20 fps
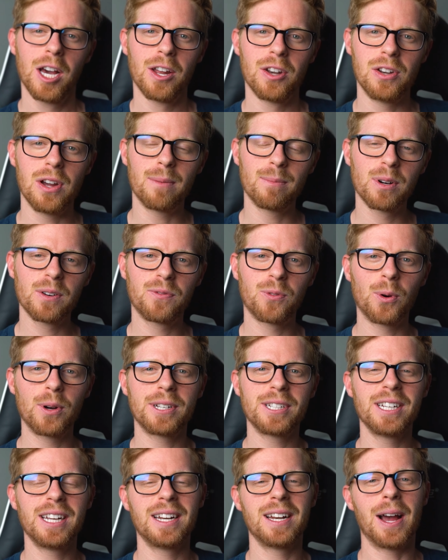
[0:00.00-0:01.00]
Number
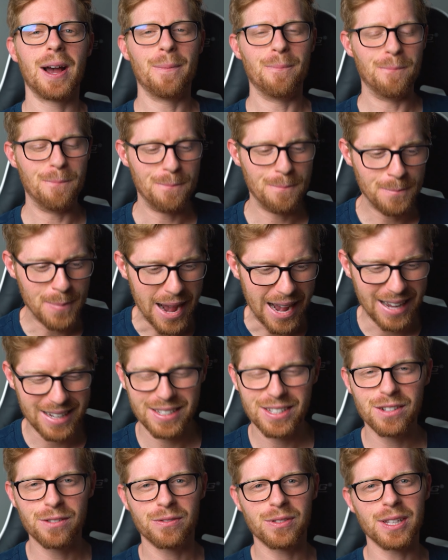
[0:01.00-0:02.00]
14,
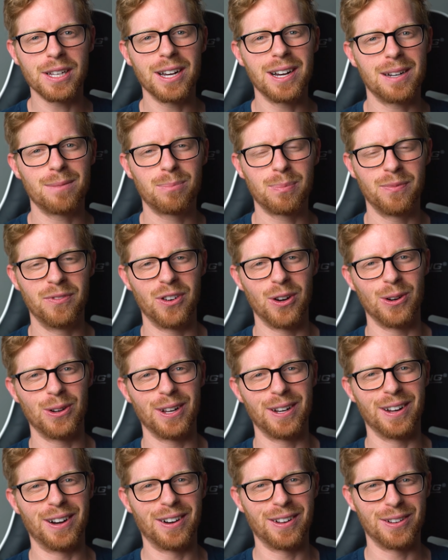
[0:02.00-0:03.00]
massively
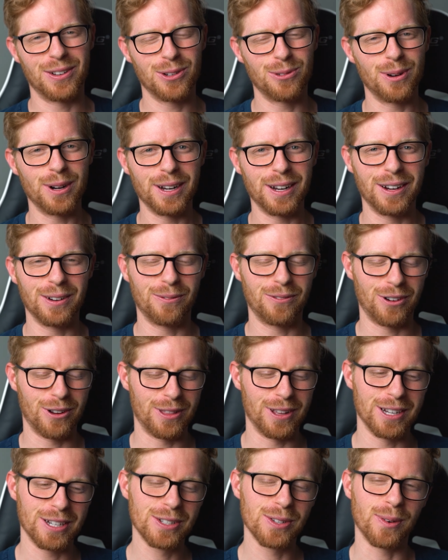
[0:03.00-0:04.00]
upvoted on Twitter for
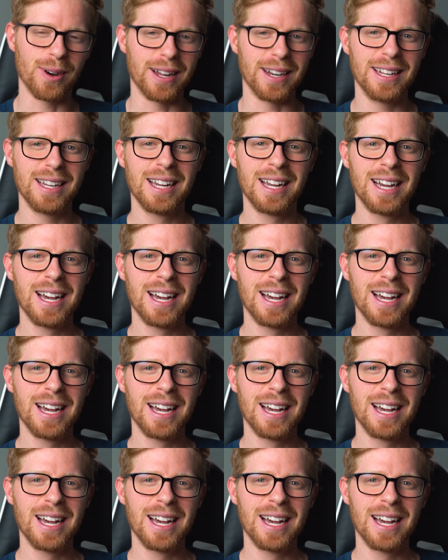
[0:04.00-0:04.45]
this one.